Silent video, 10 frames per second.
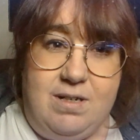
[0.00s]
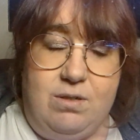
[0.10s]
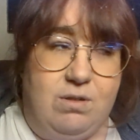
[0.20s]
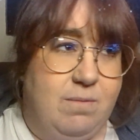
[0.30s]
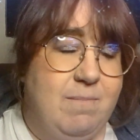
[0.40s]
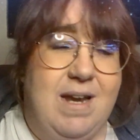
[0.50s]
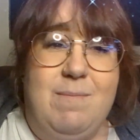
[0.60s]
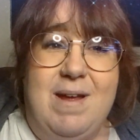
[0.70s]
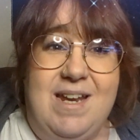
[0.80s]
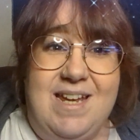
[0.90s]

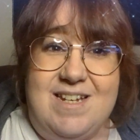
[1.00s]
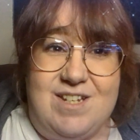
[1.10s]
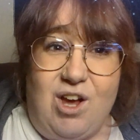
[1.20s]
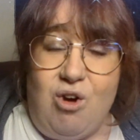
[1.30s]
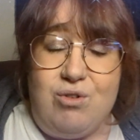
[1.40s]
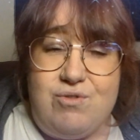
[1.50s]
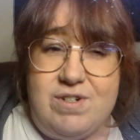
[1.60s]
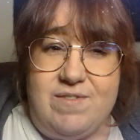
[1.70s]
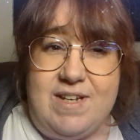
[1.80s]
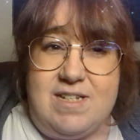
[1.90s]
many years ago,
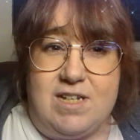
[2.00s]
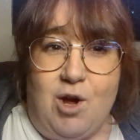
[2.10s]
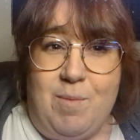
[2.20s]
hundreds of years ago,